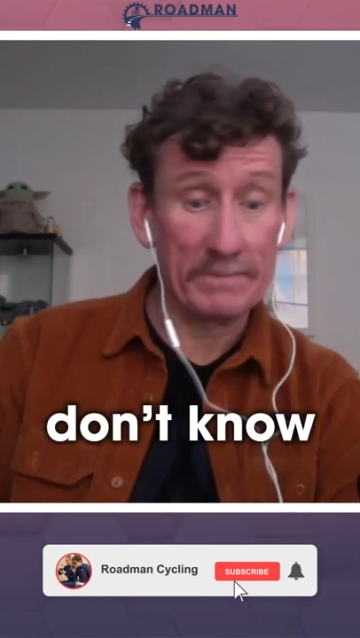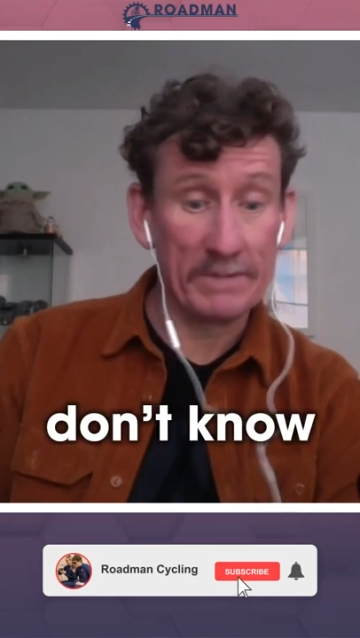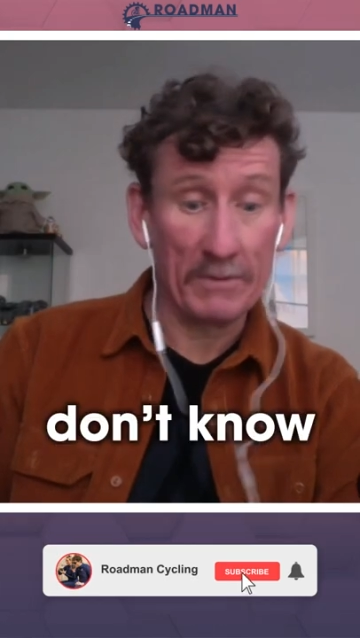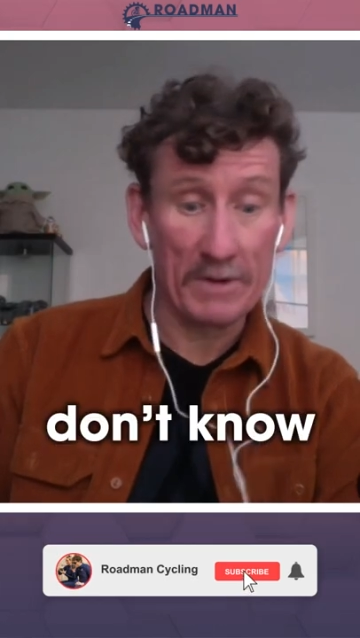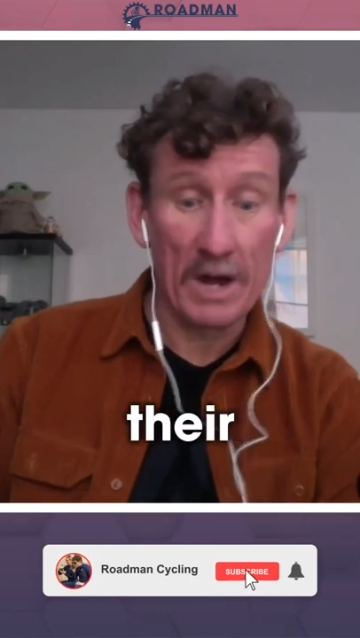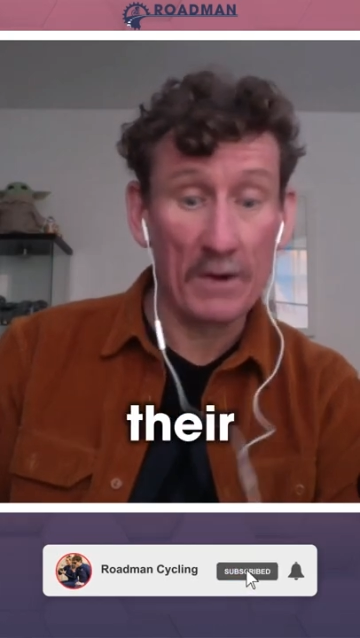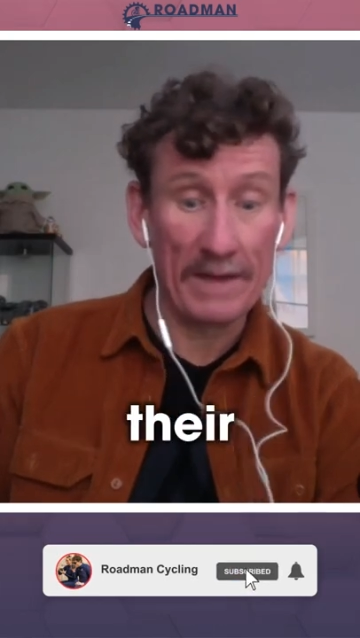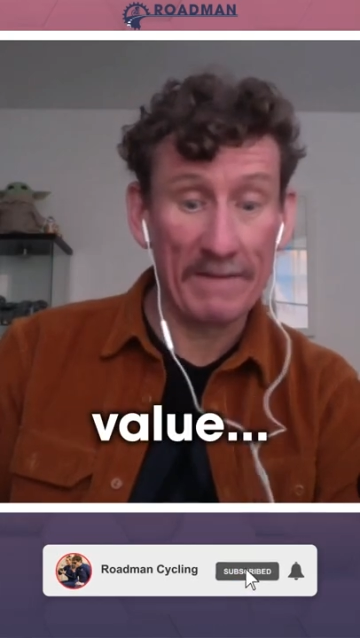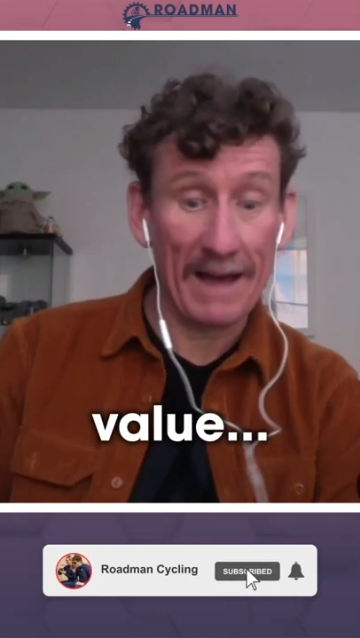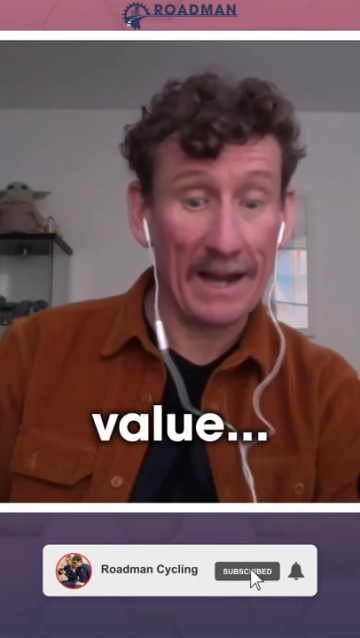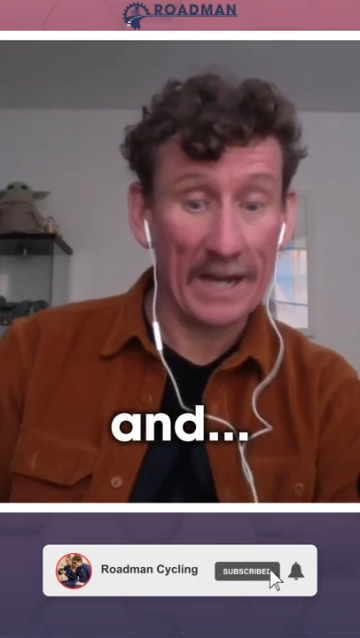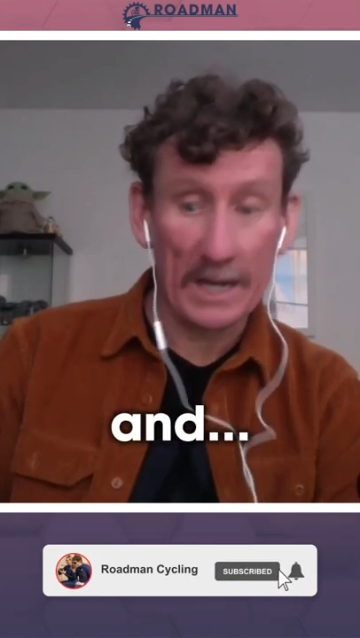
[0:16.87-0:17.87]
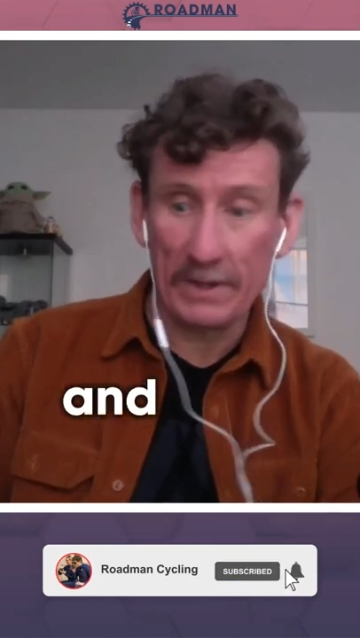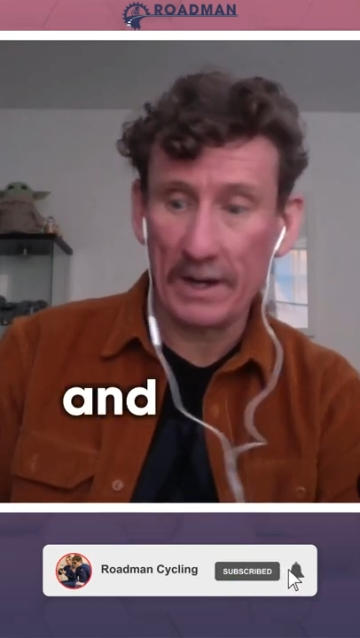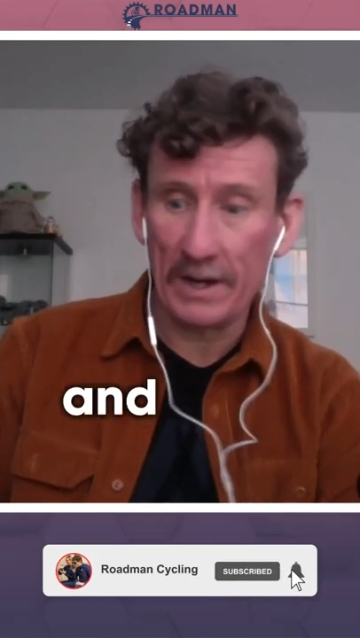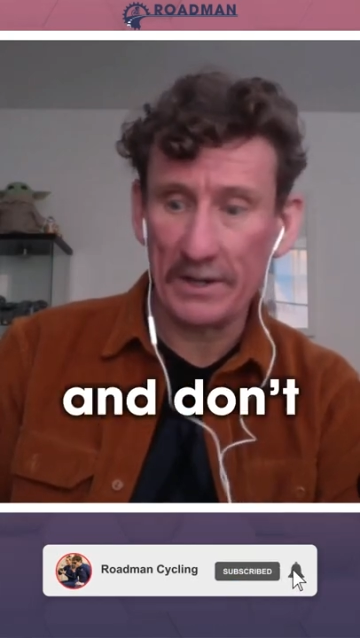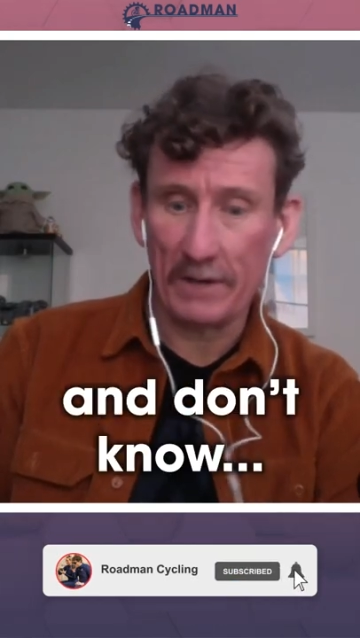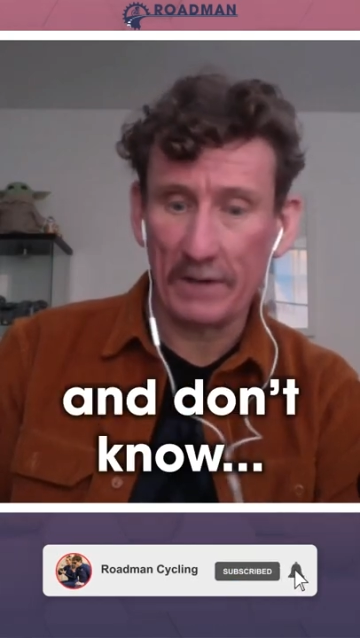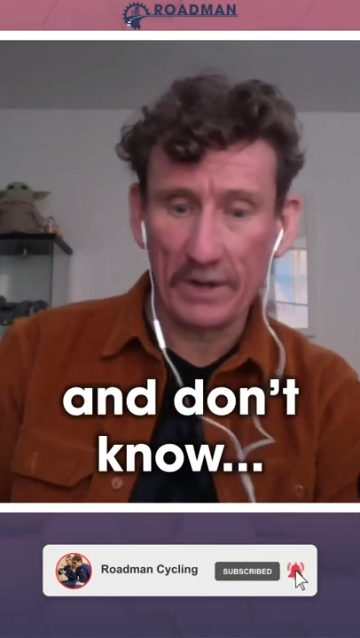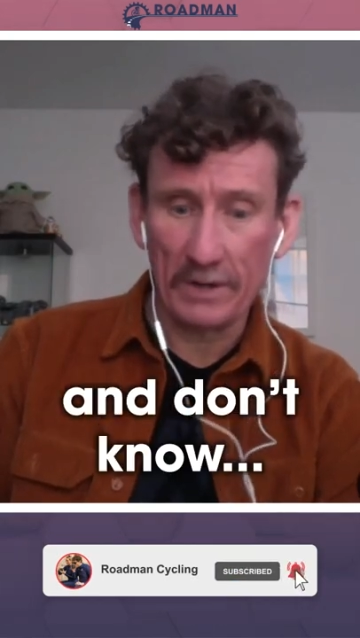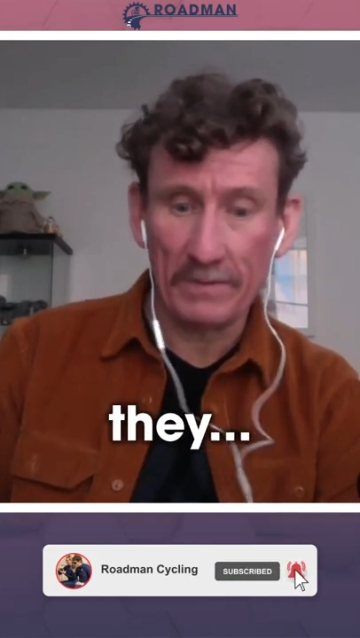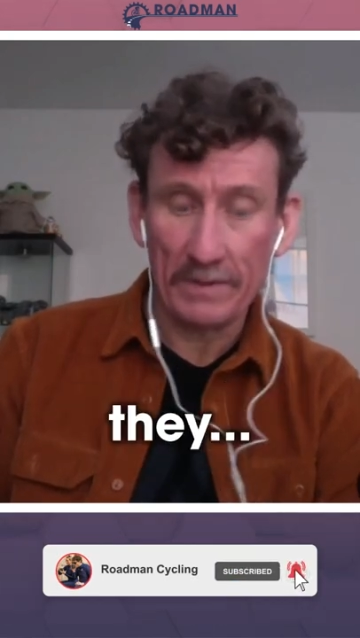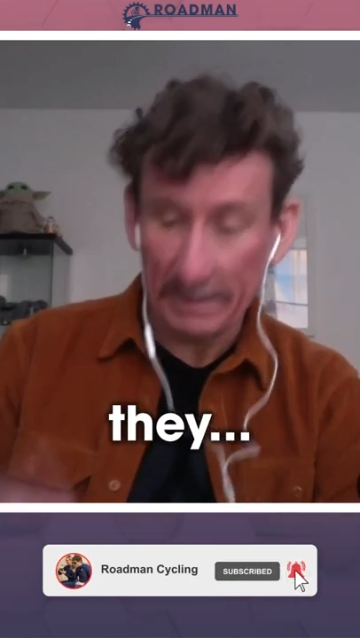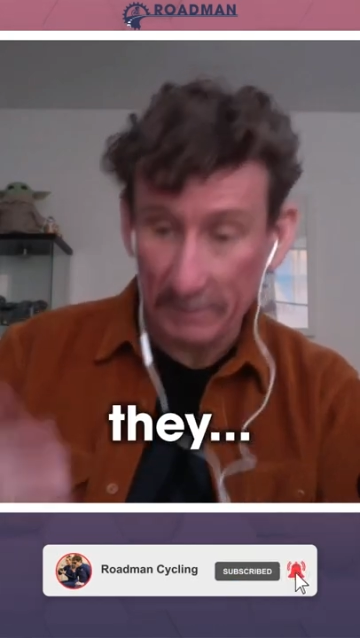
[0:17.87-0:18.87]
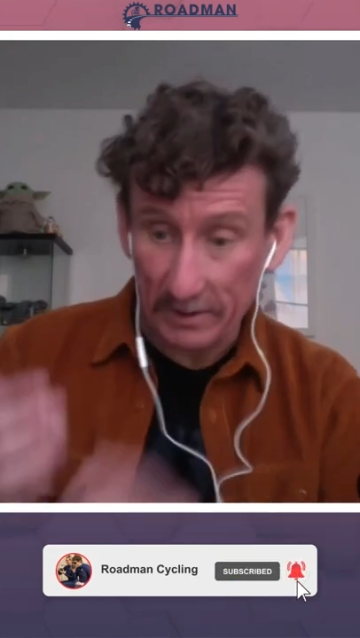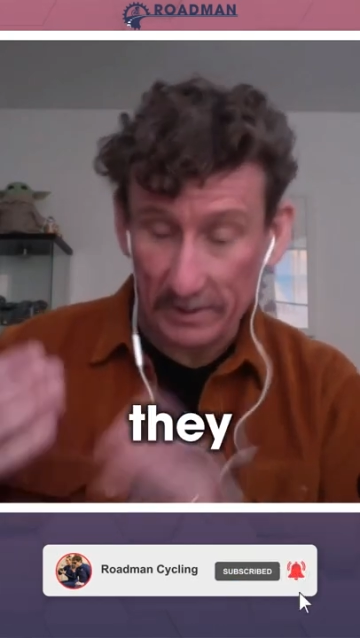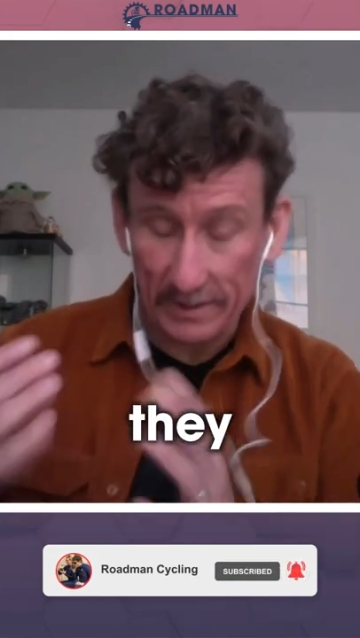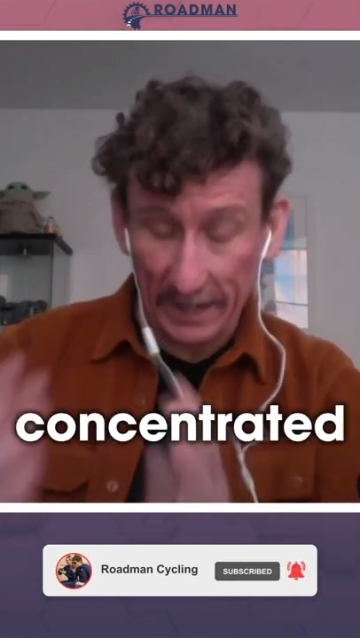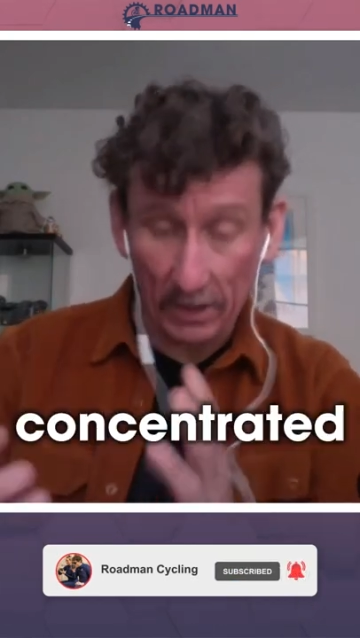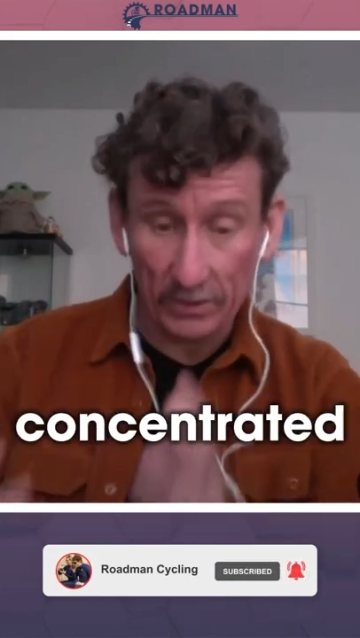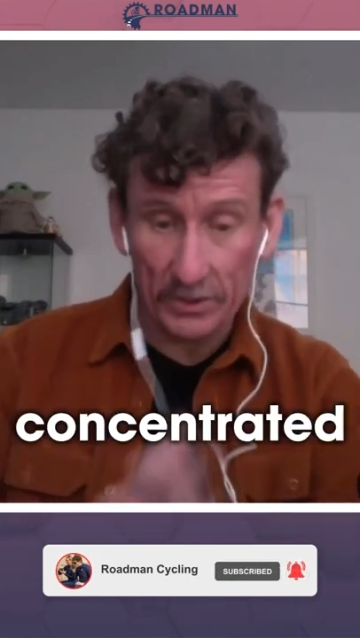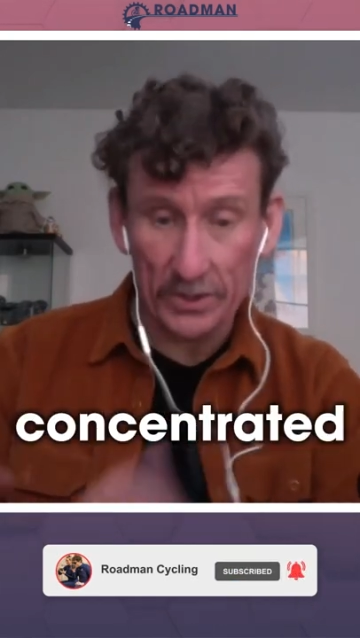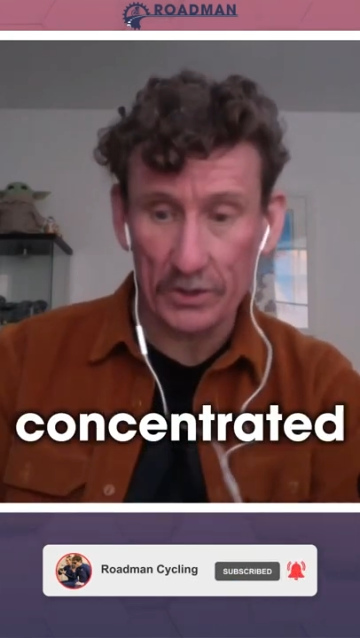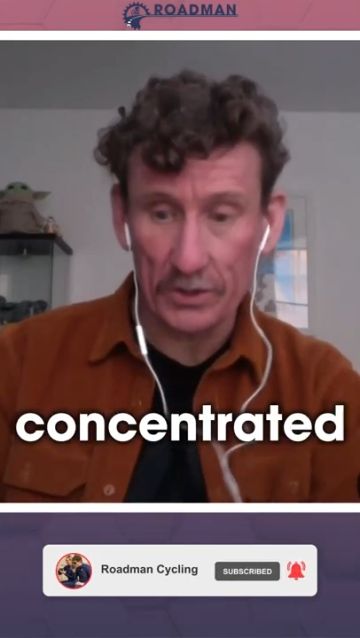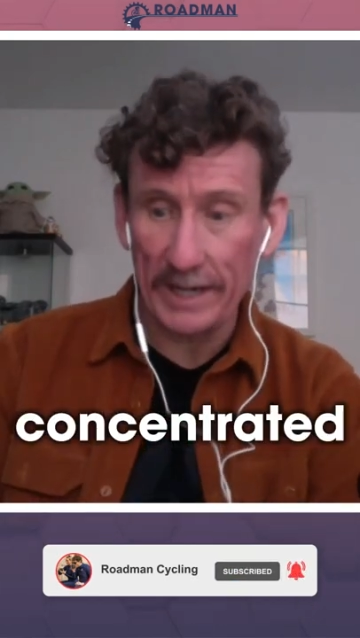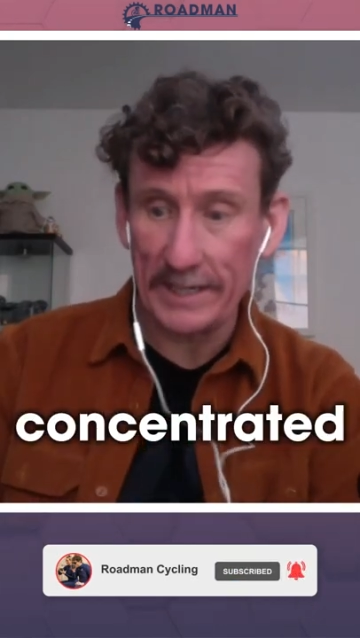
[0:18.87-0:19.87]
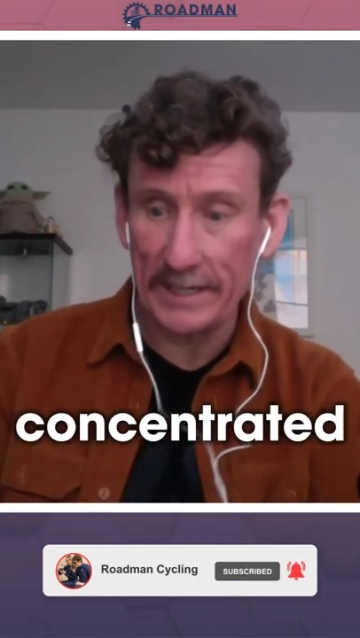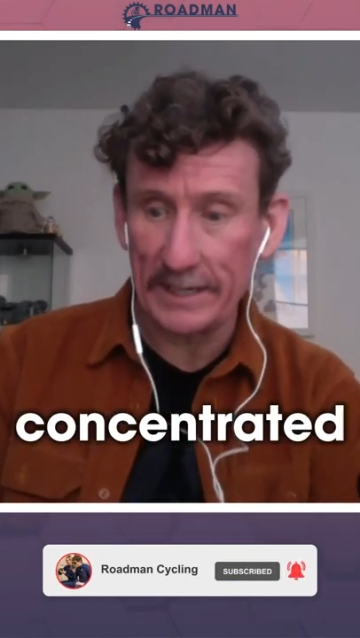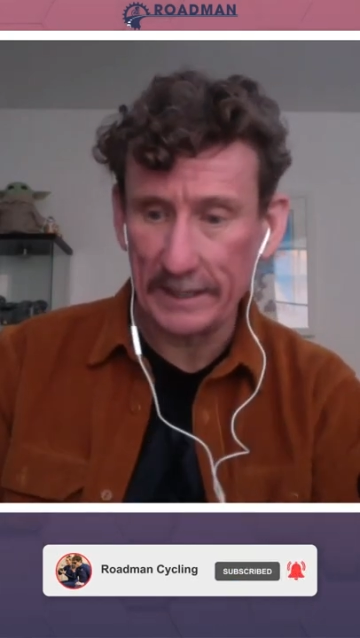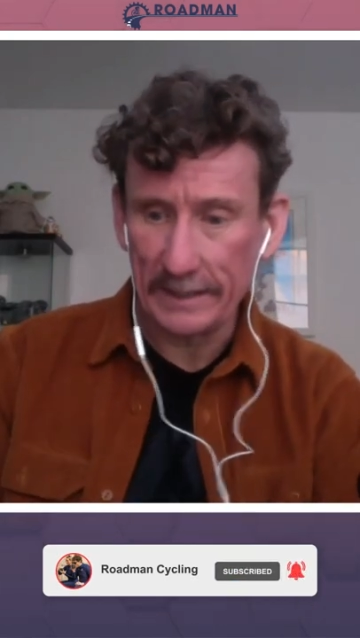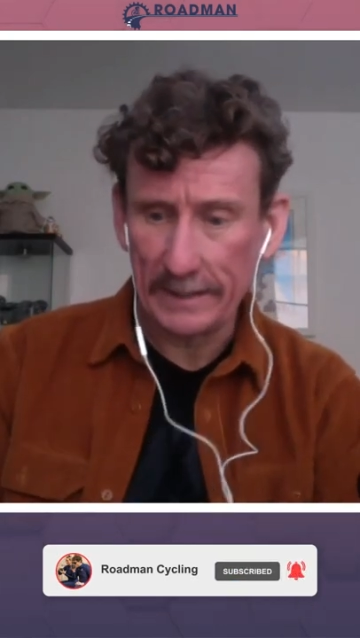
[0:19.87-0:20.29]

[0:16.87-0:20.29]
don't know their value and, and don't know they, they're concentrated